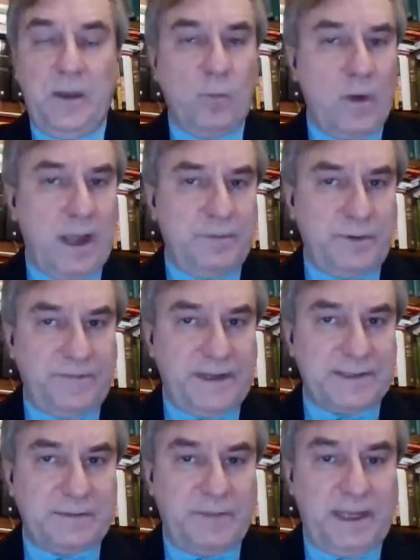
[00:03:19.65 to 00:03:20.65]
Why,
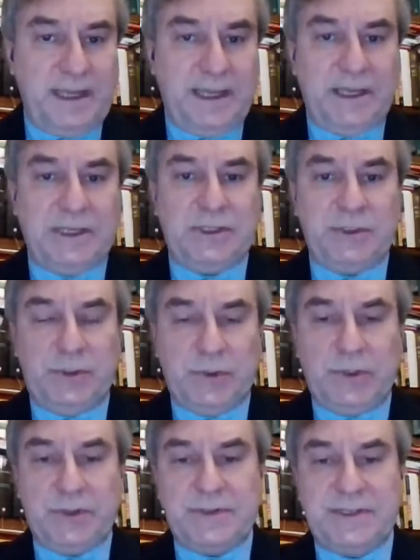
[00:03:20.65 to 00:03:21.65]
Professor Behe, do you
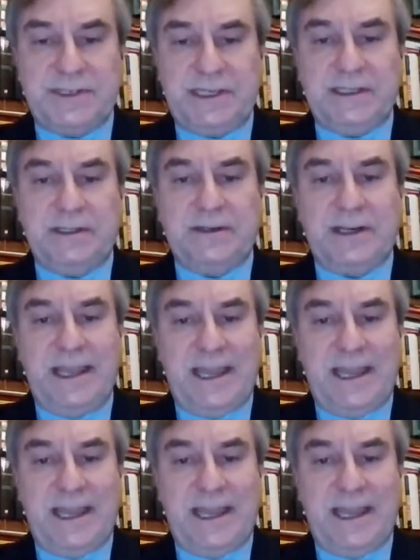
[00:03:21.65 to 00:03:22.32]
consider